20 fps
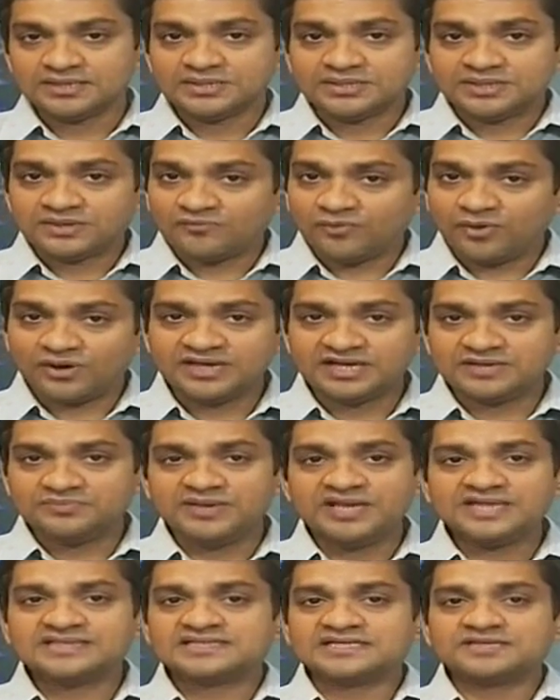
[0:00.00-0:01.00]
What it
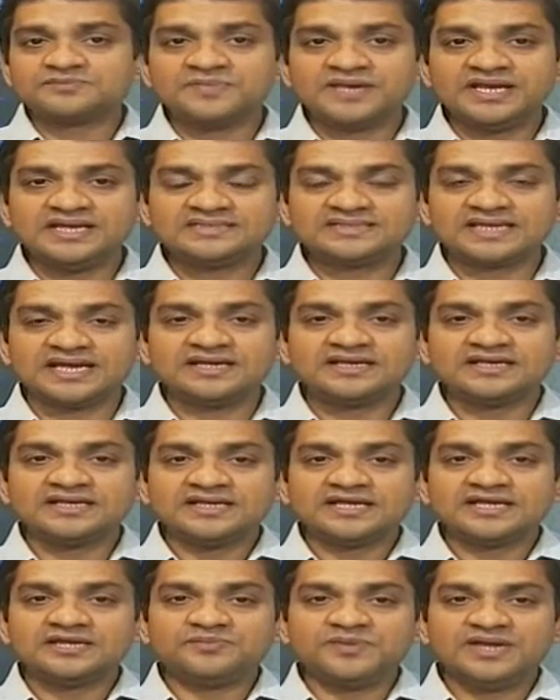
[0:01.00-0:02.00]
means? It means
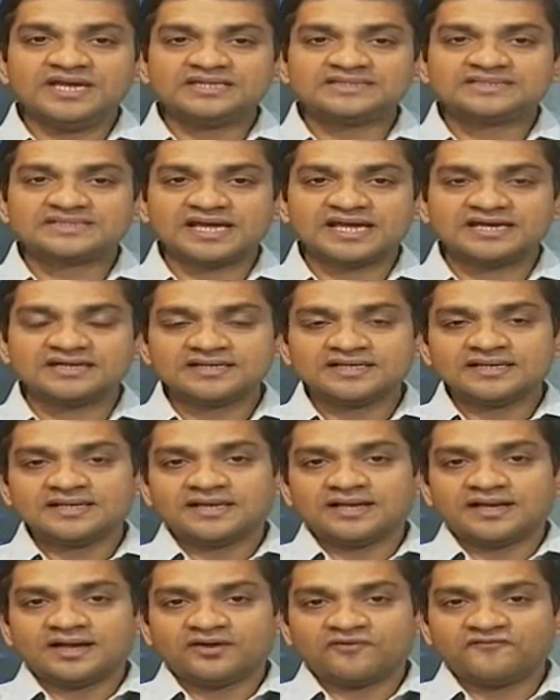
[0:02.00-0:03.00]
that
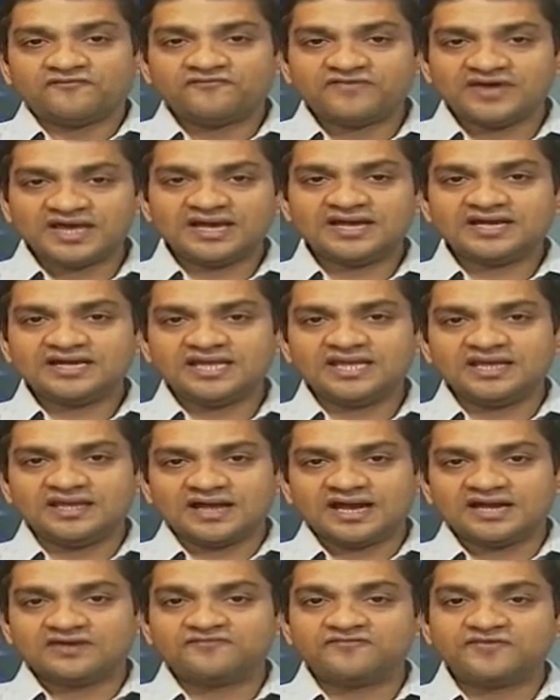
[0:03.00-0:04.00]
variety
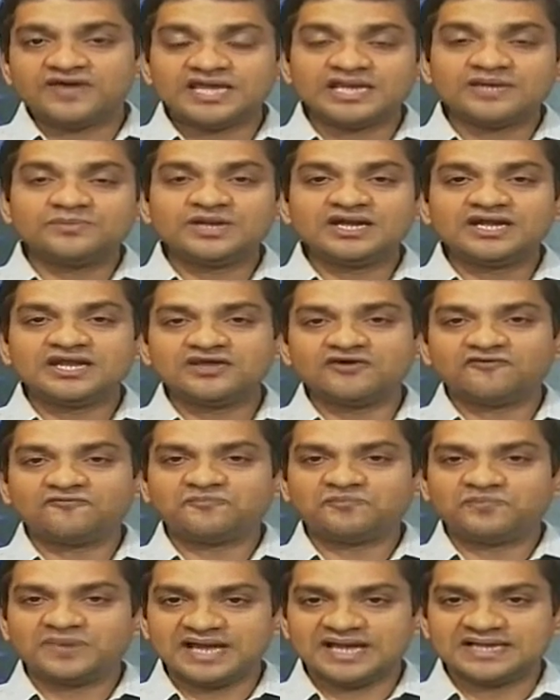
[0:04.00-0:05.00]
and variability
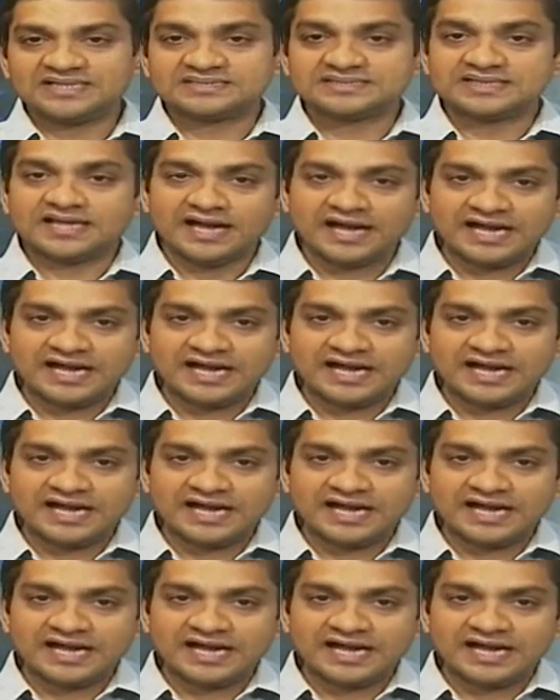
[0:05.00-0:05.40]
of plants,